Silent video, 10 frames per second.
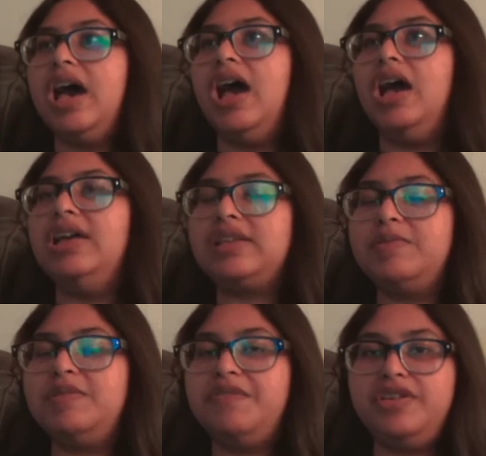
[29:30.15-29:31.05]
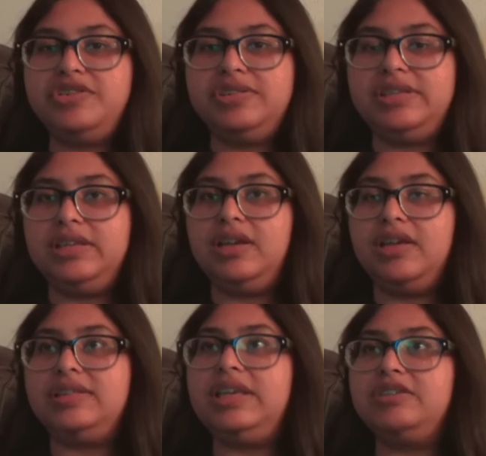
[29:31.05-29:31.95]
Uh, it's gonna be very interesting
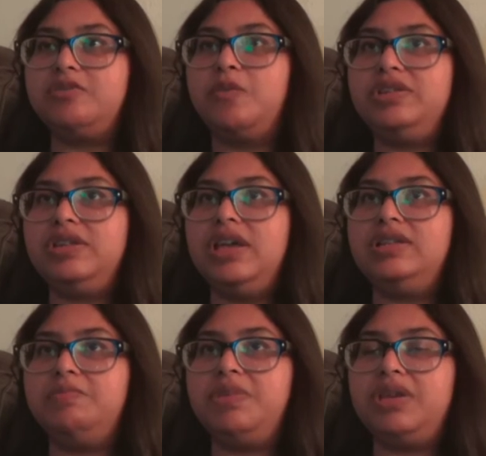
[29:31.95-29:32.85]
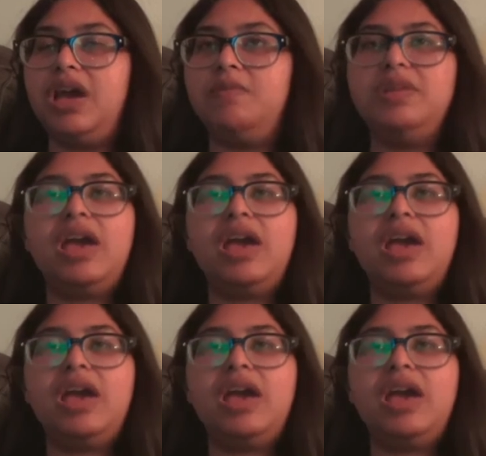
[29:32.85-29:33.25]
because he's going to end up become.